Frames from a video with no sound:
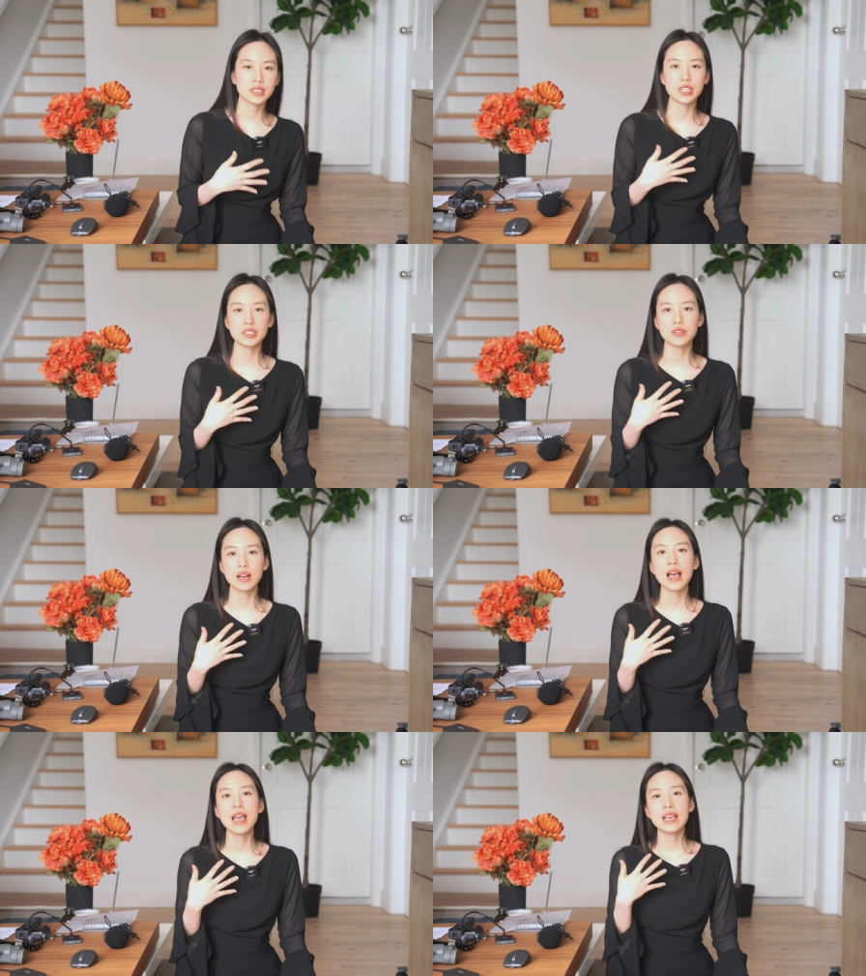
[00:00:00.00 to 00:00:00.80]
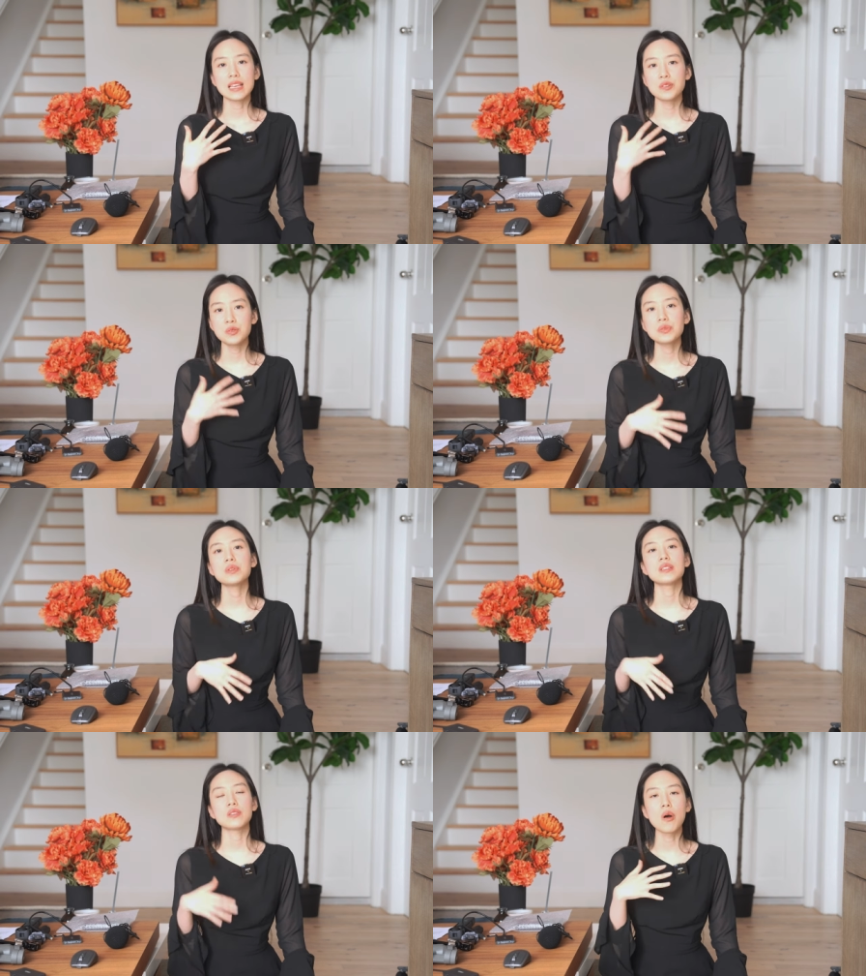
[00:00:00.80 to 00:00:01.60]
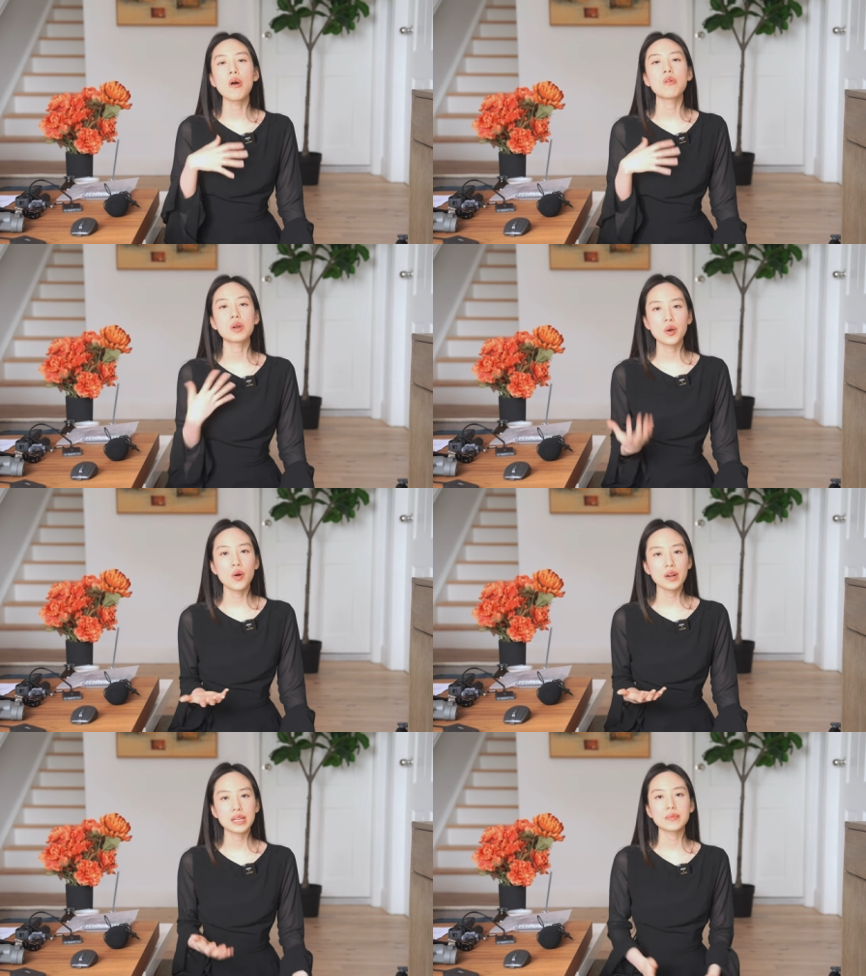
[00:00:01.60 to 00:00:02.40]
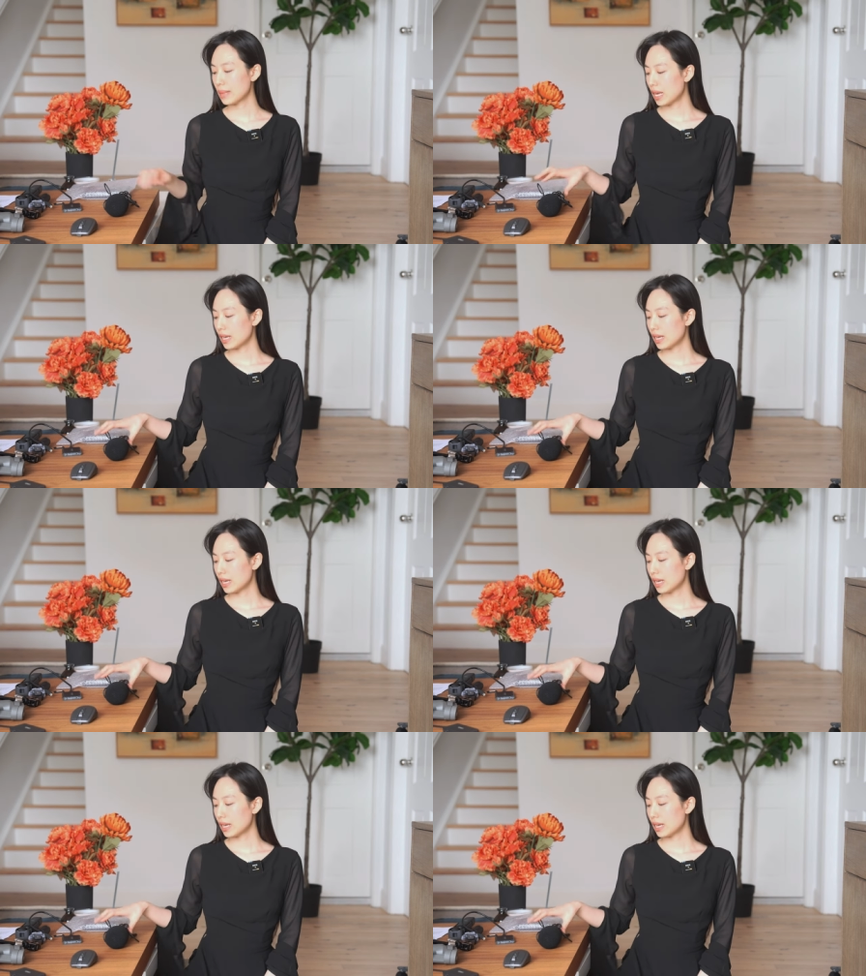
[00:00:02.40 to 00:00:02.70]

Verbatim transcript: etc. can ruin the whole recording.